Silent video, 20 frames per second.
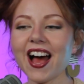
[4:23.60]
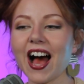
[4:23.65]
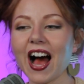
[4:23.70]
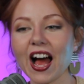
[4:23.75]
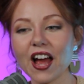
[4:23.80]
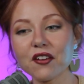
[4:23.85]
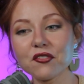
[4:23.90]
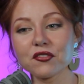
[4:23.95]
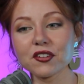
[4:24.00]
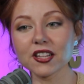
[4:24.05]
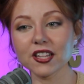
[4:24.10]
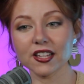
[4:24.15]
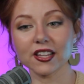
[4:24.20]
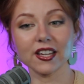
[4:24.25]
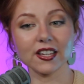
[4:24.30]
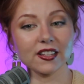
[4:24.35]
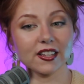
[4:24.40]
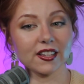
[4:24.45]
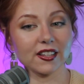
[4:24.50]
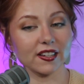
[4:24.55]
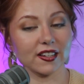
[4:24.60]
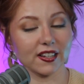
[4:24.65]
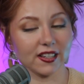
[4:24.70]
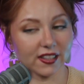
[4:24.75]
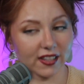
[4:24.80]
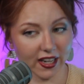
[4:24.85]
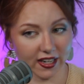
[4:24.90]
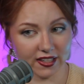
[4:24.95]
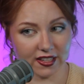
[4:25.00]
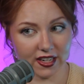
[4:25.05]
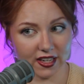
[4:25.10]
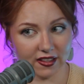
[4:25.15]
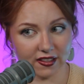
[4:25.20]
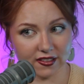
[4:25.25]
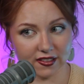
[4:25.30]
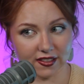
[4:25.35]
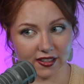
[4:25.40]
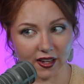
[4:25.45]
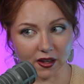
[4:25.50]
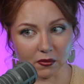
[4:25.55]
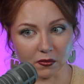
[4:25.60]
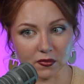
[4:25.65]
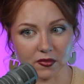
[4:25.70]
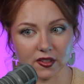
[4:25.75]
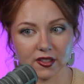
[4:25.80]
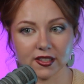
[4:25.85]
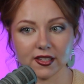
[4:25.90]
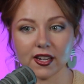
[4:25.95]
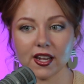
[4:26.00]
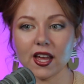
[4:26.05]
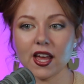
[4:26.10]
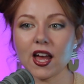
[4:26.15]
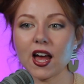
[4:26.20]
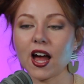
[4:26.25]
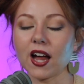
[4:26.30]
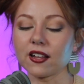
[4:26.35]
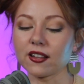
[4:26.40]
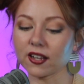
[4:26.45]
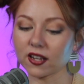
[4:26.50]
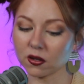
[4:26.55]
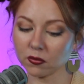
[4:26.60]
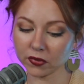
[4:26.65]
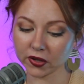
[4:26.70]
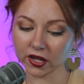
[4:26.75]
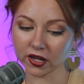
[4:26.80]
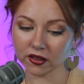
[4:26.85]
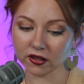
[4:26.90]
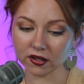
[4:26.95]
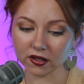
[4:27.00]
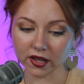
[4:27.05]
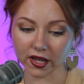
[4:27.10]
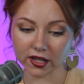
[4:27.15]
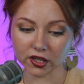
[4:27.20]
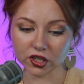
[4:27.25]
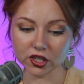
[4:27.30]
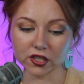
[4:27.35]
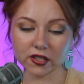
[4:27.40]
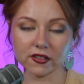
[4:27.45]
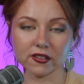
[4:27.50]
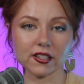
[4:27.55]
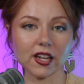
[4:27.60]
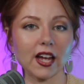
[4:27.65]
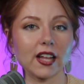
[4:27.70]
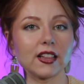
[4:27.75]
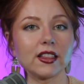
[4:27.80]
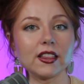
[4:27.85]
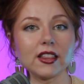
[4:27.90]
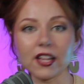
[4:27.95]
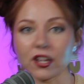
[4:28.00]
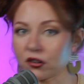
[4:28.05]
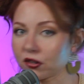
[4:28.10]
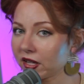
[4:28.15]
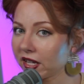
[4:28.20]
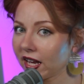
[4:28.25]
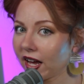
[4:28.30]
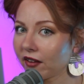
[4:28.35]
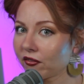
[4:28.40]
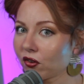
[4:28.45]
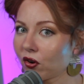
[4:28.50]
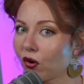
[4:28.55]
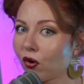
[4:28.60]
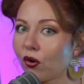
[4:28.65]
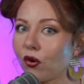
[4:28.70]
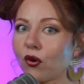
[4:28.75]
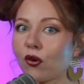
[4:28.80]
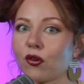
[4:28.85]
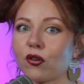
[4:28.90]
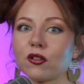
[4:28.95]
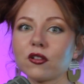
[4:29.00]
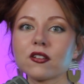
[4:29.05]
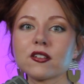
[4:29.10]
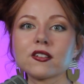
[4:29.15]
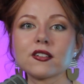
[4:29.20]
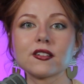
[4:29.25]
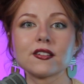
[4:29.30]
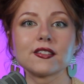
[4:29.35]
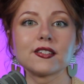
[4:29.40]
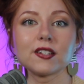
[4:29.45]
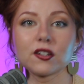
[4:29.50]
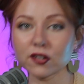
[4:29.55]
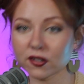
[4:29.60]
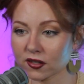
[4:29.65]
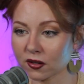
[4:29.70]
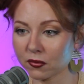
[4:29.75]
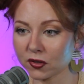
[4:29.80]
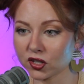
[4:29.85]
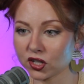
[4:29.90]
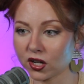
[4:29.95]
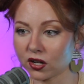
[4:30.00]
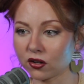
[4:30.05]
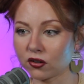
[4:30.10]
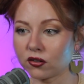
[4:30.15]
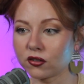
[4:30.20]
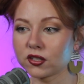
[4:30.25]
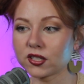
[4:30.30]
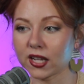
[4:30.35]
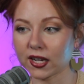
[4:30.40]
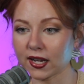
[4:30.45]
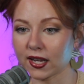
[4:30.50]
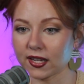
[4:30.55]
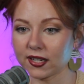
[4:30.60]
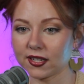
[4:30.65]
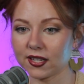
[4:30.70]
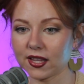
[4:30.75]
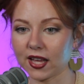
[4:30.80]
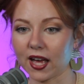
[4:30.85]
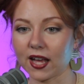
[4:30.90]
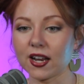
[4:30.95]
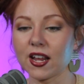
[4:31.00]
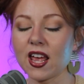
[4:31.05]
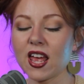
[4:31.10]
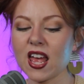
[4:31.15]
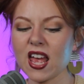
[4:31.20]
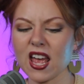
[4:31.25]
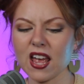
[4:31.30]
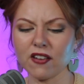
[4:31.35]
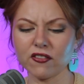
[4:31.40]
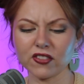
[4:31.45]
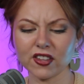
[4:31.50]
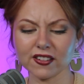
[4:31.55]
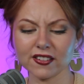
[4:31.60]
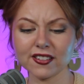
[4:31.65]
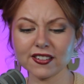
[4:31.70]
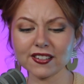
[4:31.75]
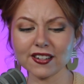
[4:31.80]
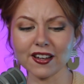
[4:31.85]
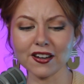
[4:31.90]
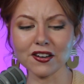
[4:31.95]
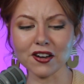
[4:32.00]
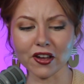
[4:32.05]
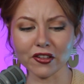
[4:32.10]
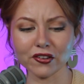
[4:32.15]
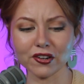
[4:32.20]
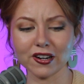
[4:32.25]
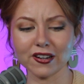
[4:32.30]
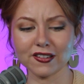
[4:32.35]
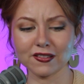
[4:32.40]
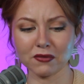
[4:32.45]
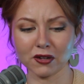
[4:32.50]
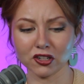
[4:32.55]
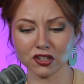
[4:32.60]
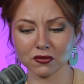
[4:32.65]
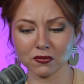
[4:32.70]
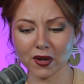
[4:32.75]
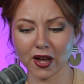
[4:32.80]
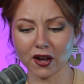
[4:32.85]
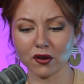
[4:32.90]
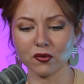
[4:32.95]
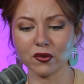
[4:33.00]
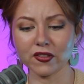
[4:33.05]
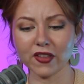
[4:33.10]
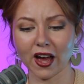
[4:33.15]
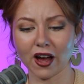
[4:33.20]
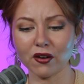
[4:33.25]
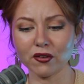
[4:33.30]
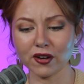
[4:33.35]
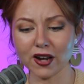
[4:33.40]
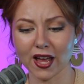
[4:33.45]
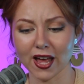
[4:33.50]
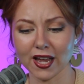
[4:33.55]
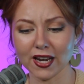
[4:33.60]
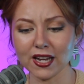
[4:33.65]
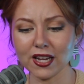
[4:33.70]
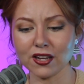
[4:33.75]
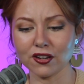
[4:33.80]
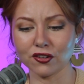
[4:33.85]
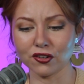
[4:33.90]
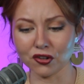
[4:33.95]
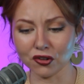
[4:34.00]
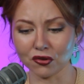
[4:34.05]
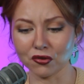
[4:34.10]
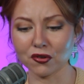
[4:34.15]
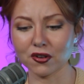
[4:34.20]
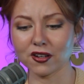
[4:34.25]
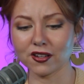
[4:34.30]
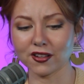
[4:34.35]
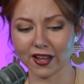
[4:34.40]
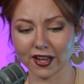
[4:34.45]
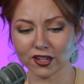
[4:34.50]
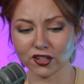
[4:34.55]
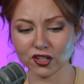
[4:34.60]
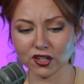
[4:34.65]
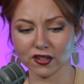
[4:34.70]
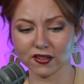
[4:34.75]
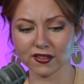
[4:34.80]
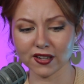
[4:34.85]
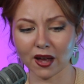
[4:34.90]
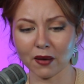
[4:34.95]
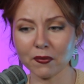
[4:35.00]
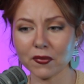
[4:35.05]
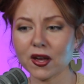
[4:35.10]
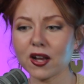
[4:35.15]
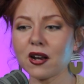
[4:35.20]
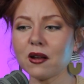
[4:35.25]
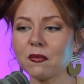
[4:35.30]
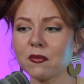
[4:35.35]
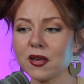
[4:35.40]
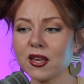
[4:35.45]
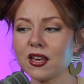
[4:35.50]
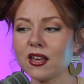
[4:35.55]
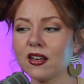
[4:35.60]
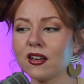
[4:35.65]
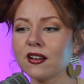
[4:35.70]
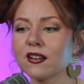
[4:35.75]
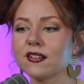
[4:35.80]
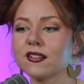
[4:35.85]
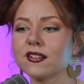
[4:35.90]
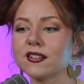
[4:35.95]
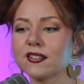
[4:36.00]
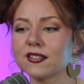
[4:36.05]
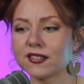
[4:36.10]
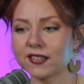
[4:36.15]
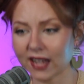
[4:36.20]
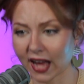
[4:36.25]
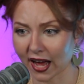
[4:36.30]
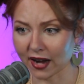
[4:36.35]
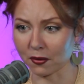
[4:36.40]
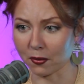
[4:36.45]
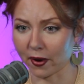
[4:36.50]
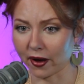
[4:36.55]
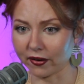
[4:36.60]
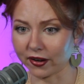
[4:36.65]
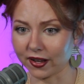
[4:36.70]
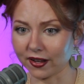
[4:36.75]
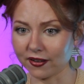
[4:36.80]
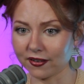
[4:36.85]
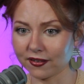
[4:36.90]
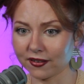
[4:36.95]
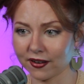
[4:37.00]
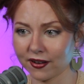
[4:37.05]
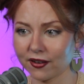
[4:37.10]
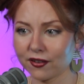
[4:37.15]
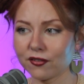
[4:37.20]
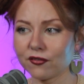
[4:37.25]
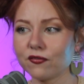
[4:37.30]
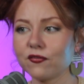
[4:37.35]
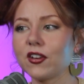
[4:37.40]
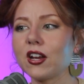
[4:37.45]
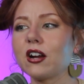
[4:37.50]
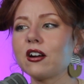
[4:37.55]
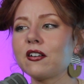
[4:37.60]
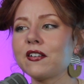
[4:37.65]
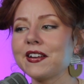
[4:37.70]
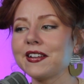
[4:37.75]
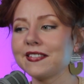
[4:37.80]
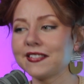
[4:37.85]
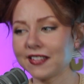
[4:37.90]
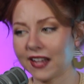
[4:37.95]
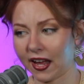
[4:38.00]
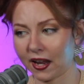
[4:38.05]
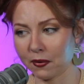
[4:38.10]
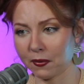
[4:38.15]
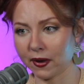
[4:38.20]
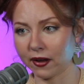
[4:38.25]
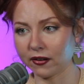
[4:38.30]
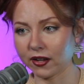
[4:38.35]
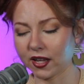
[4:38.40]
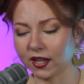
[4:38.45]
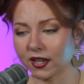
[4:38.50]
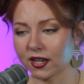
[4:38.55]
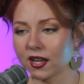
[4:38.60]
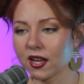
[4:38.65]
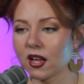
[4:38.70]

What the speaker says: I really like collecting in The Sims. I like completing the collections. I literally have a whole series on my channel dedicated to that. If this is another expansion pack without any new collections, I'm gonna be sad about it. Very sad about it.